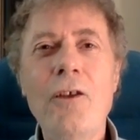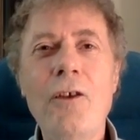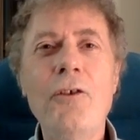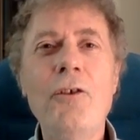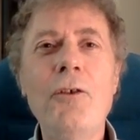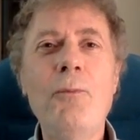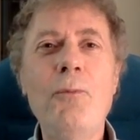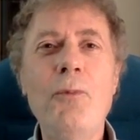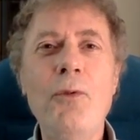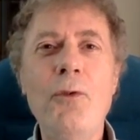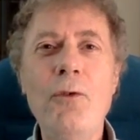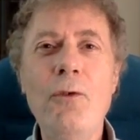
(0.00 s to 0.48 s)

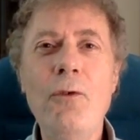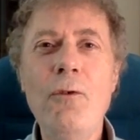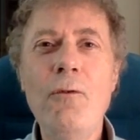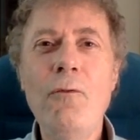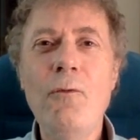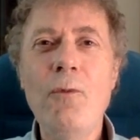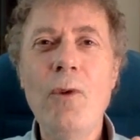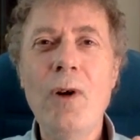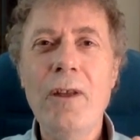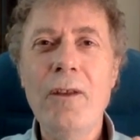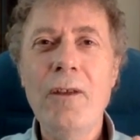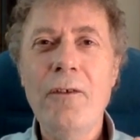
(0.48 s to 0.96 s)
to
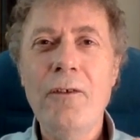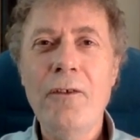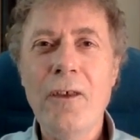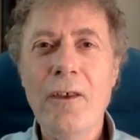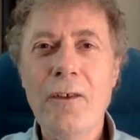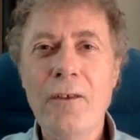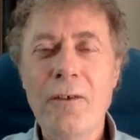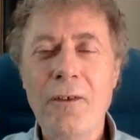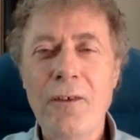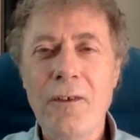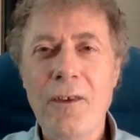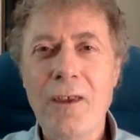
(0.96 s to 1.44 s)
prove one's
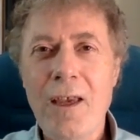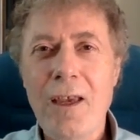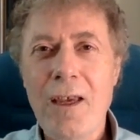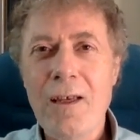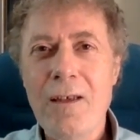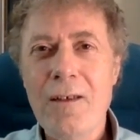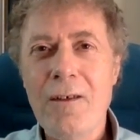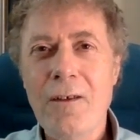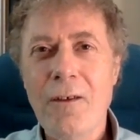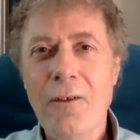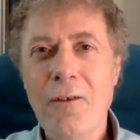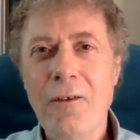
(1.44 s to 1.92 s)

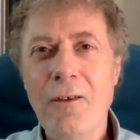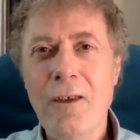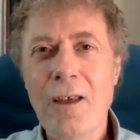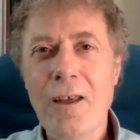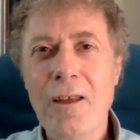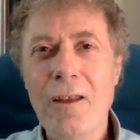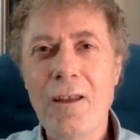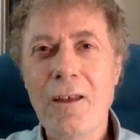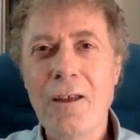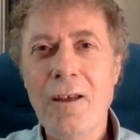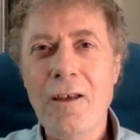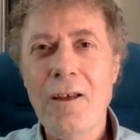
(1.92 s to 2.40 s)
status
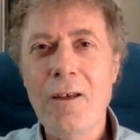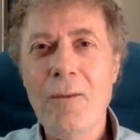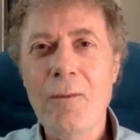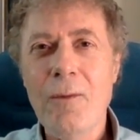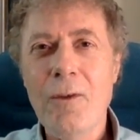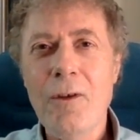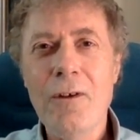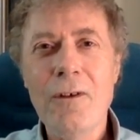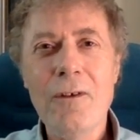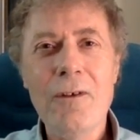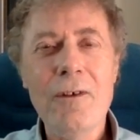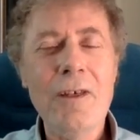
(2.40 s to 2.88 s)
in the
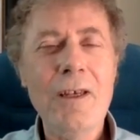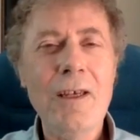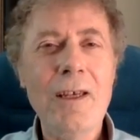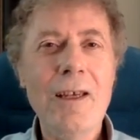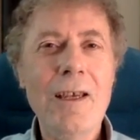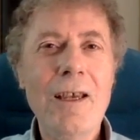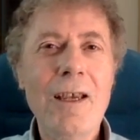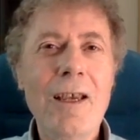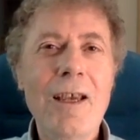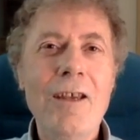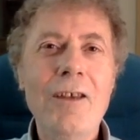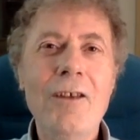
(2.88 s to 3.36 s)
community,
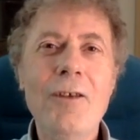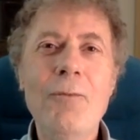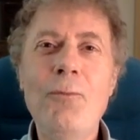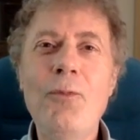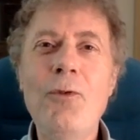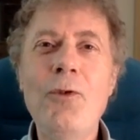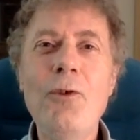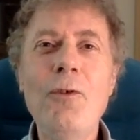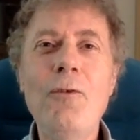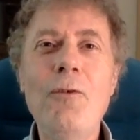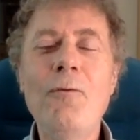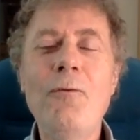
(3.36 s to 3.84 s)
to
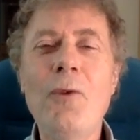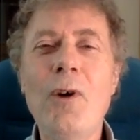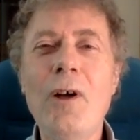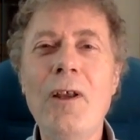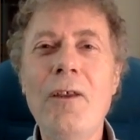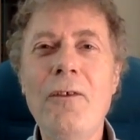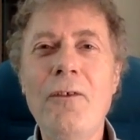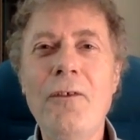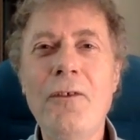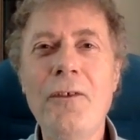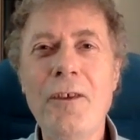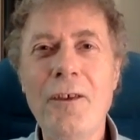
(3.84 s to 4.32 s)
prove
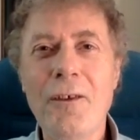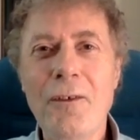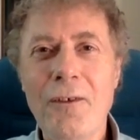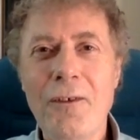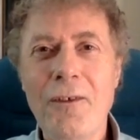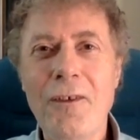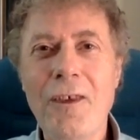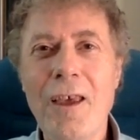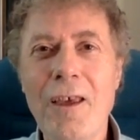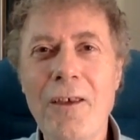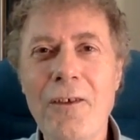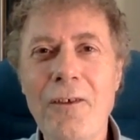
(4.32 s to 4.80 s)
one's
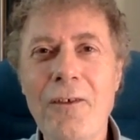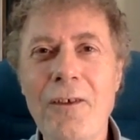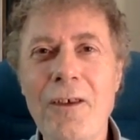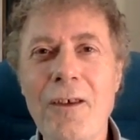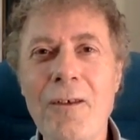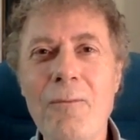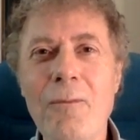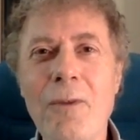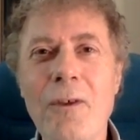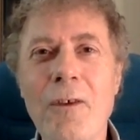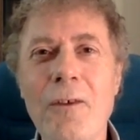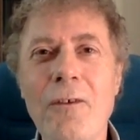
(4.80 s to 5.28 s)
success
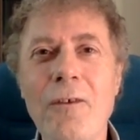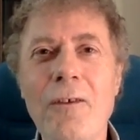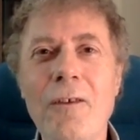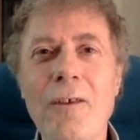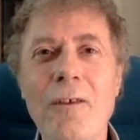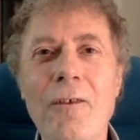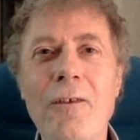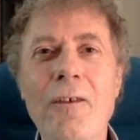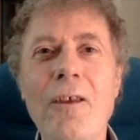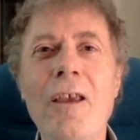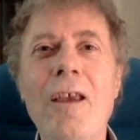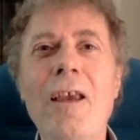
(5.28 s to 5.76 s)
in
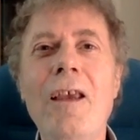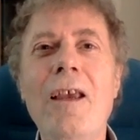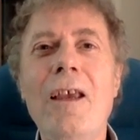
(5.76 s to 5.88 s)
business,